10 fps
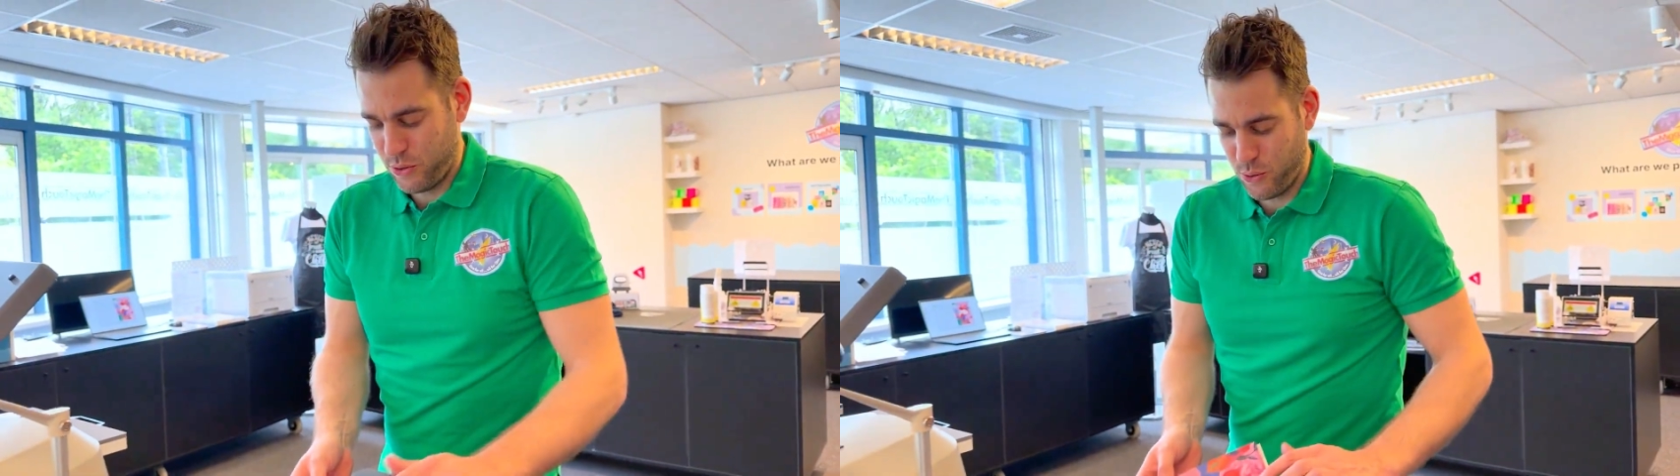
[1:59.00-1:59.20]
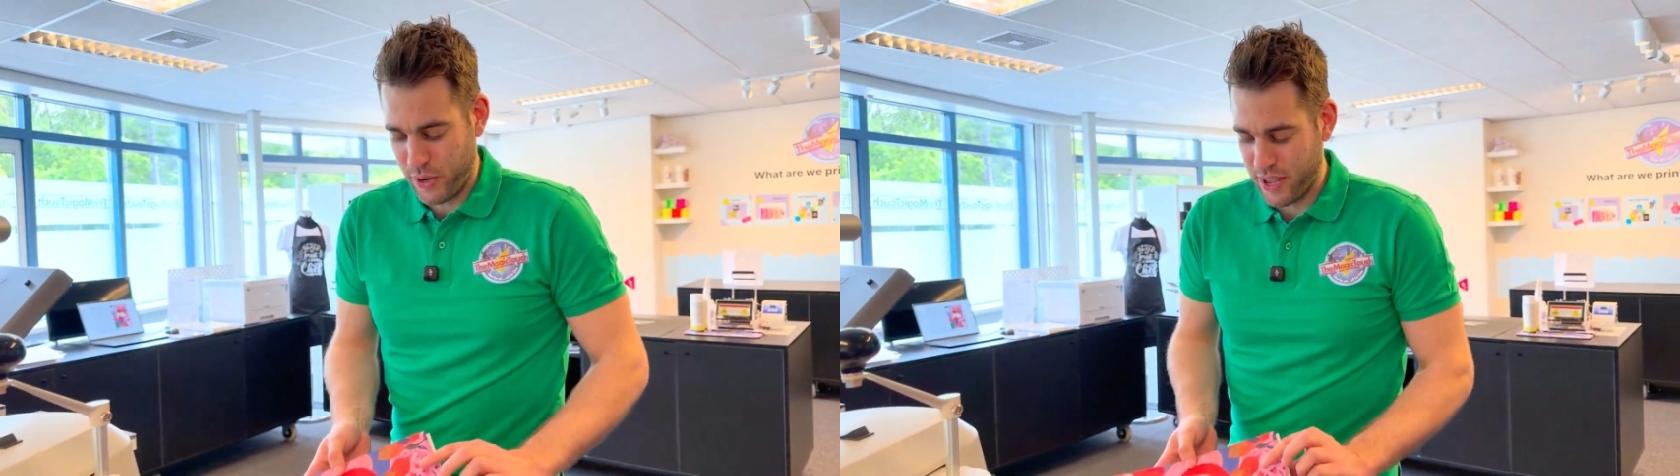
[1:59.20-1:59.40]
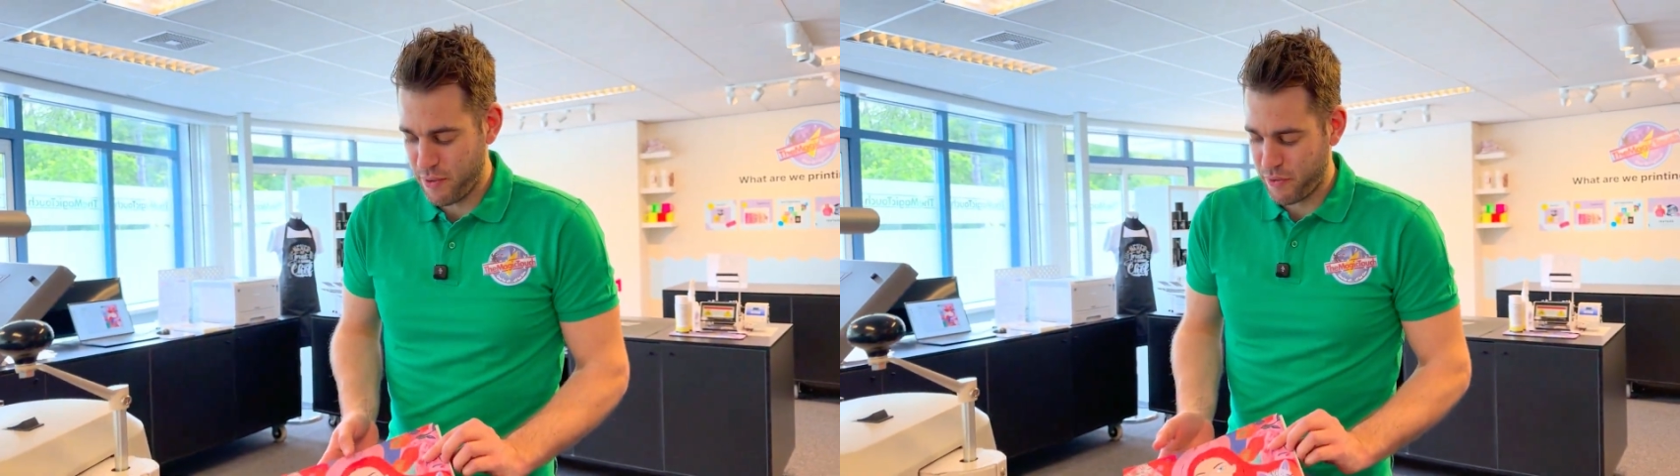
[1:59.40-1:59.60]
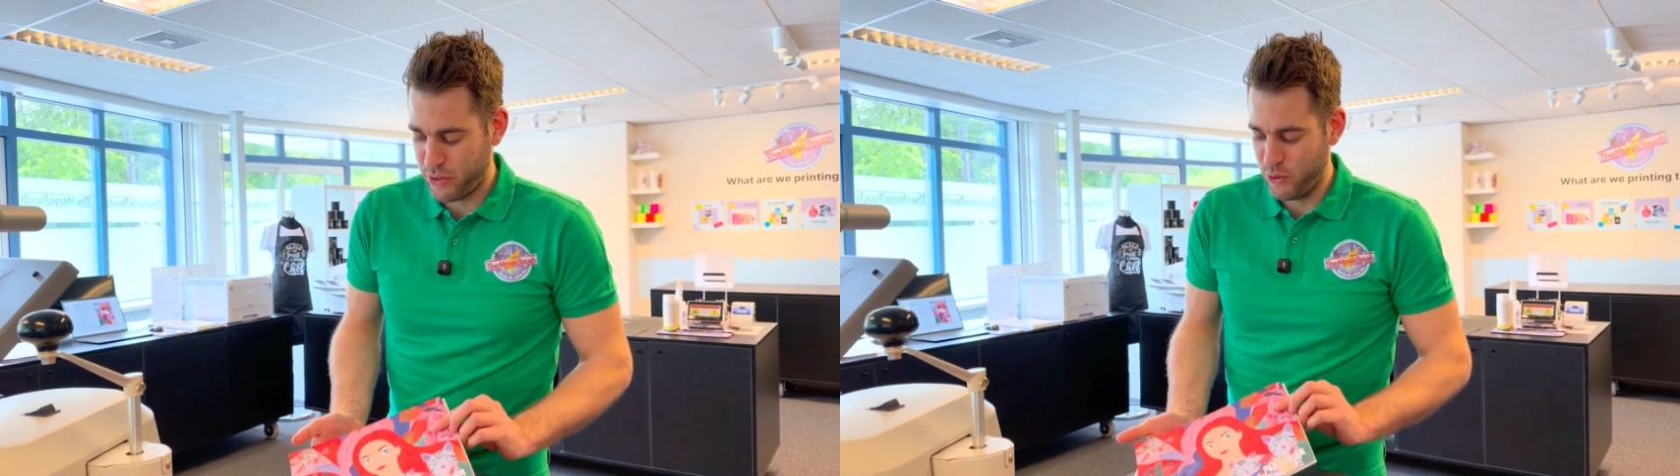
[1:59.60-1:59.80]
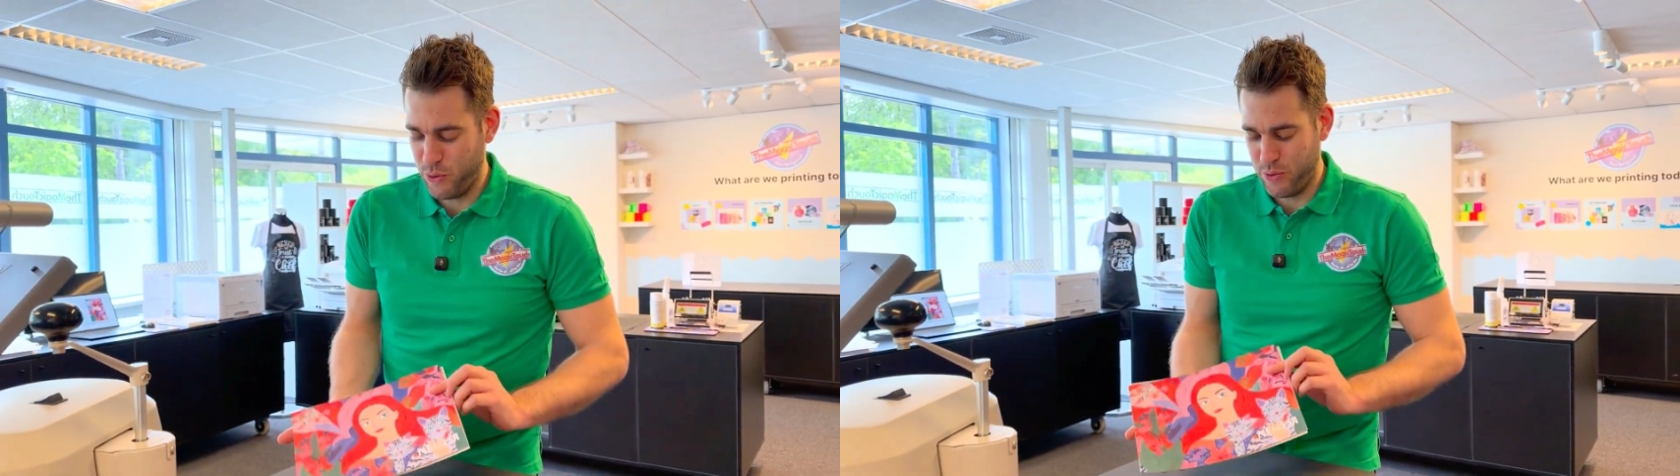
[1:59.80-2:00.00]
to
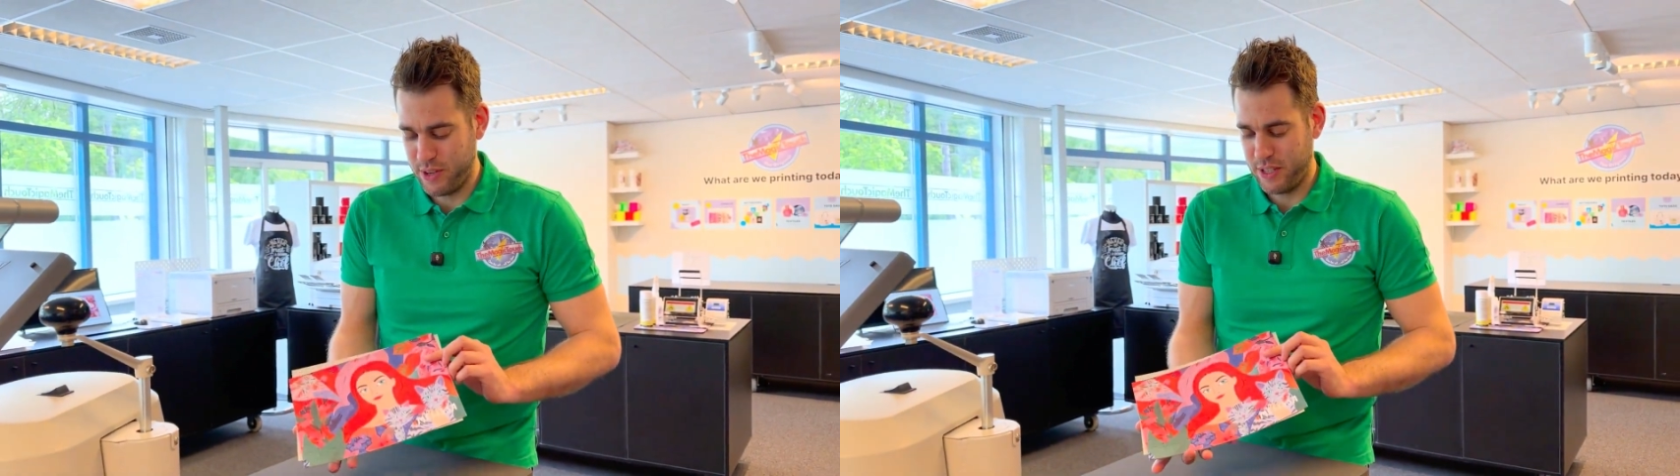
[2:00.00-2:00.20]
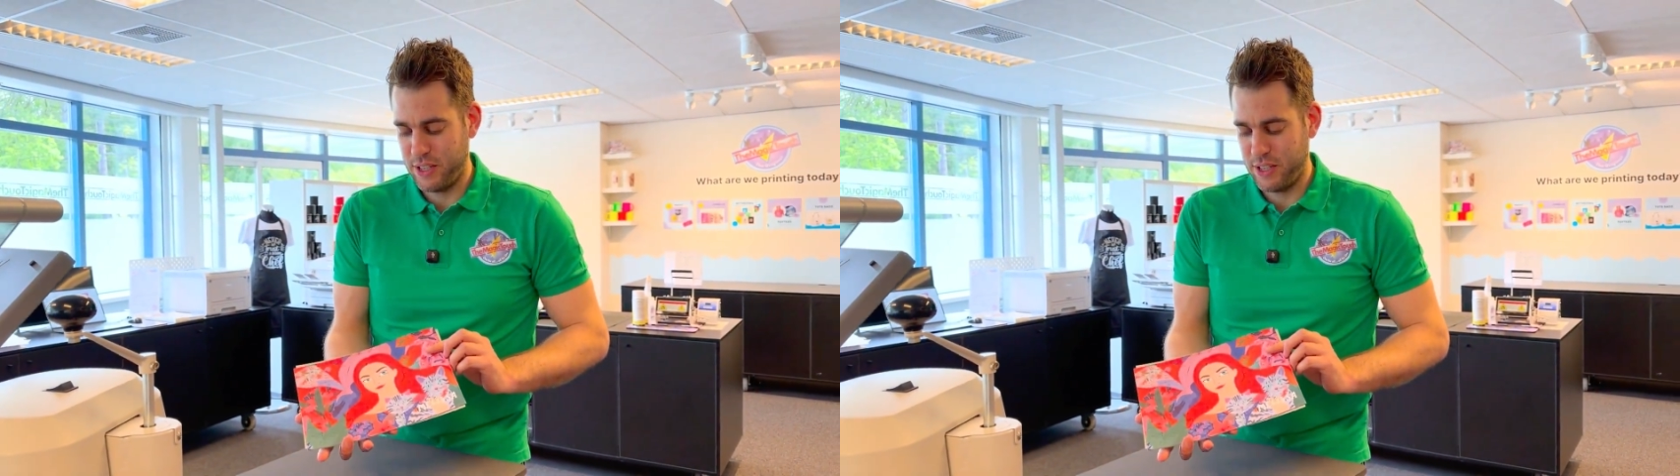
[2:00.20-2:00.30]
give to